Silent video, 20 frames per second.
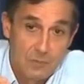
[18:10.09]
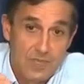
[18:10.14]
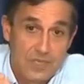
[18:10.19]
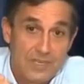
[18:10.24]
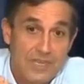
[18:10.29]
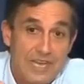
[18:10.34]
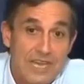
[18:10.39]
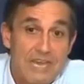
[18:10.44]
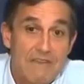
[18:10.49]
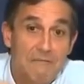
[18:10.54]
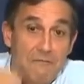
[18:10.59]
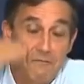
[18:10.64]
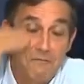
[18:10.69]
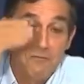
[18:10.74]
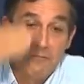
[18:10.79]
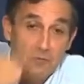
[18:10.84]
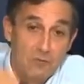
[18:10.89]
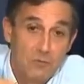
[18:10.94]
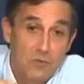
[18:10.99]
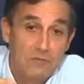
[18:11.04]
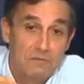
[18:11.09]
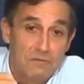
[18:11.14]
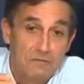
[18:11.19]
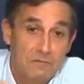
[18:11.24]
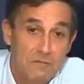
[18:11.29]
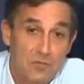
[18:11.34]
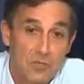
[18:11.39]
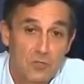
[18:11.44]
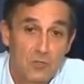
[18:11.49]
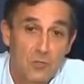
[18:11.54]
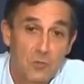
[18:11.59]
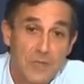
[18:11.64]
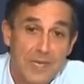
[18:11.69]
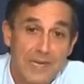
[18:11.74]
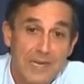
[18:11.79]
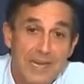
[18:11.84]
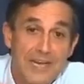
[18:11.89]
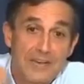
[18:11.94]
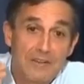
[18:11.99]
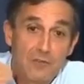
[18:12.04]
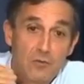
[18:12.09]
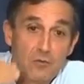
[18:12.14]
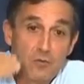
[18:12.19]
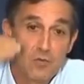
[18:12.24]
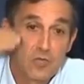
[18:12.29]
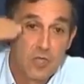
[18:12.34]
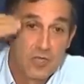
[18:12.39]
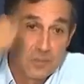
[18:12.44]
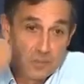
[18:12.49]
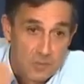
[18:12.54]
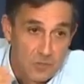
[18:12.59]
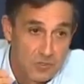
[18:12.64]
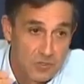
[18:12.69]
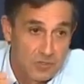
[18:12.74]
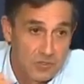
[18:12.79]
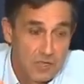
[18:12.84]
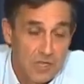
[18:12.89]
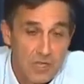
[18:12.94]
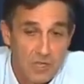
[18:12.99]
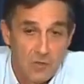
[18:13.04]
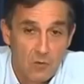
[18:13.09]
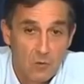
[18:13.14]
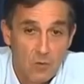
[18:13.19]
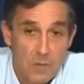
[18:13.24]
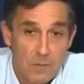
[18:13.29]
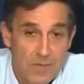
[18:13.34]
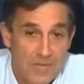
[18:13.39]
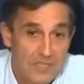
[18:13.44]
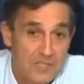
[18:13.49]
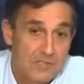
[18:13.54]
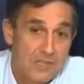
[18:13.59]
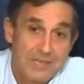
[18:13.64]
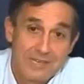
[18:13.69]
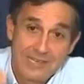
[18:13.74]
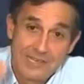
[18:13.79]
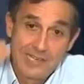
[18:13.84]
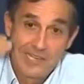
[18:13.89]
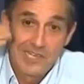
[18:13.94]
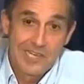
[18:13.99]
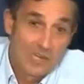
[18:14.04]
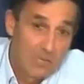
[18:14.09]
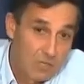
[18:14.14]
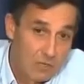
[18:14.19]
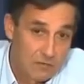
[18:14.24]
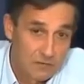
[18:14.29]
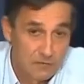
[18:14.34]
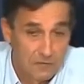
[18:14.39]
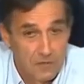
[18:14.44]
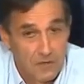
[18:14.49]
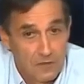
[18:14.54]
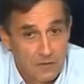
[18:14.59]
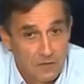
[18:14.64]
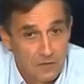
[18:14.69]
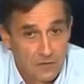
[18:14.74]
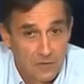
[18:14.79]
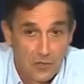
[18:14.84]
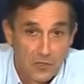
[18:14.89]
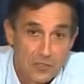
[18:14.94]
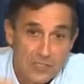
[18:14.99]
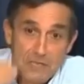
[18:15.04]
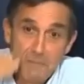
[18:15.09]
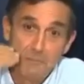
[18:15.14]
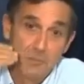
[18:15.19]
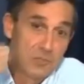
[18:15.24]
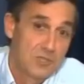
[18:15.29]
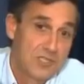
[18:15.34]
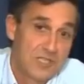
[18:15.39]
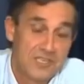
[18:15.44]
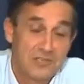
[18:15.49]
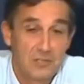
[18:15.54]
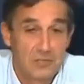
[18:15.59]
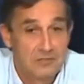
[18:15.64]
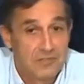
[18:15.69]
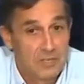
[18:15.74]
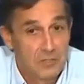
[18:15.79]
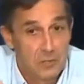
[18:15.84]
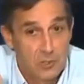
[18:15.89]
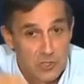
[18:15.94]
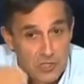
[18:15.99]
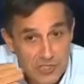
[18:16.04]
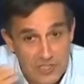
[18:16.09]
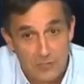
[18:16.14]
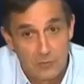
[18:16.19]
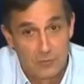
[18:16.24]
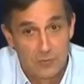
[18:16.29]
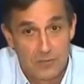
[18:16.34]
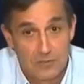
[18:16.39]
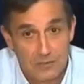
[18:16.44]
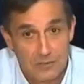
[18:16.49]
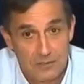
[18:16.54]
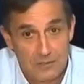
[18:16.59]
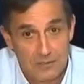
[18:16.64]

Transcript: well, if we've got to be like the Germans, we must kill off 30% of our children.